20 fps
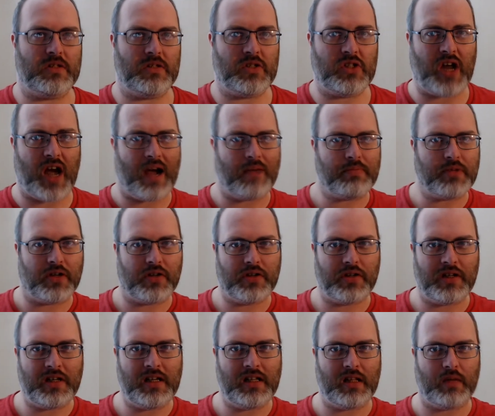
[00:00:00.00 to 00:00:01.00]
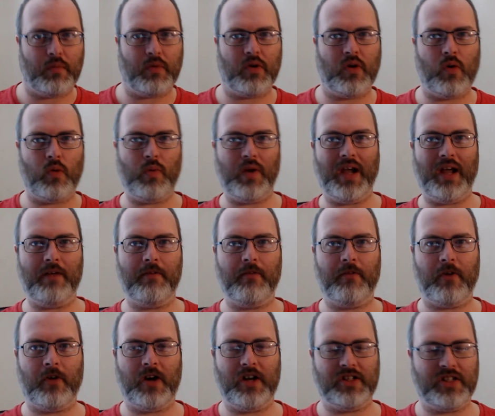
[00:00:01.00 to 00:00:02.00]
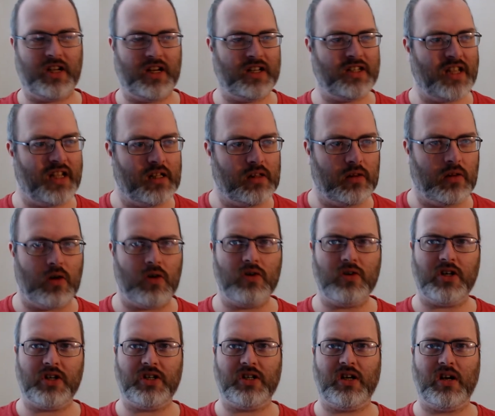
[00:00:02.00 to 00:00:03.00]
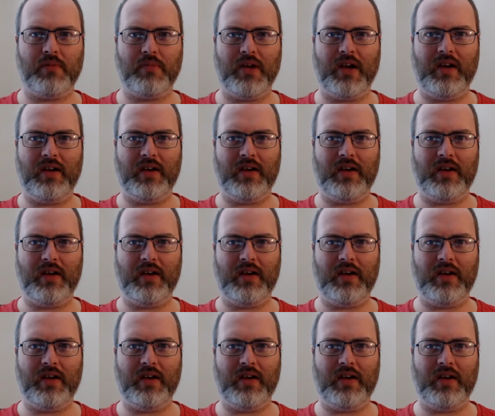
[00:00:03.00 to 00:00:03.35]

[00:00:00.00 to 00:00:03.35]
Chapter 3 that we're all waiting for is going to take longer to come out.